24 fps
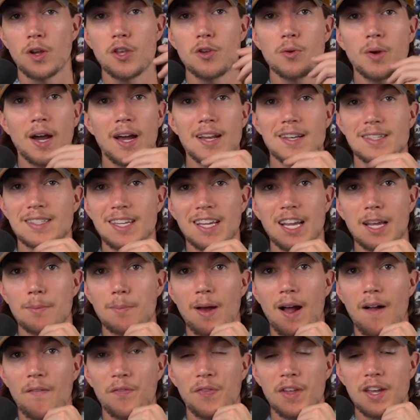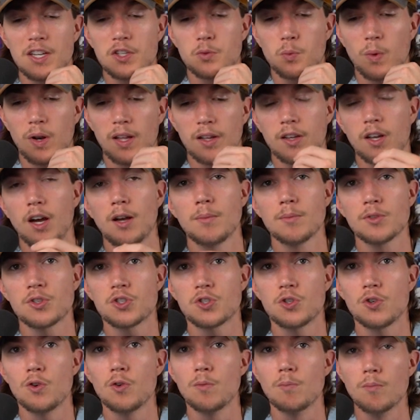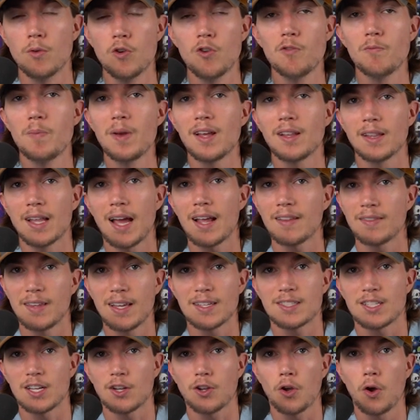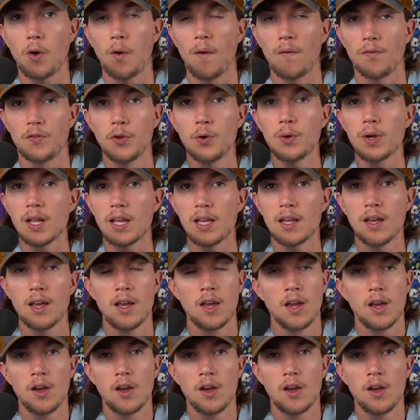you guys think about this when it comes to movement like this in call of duty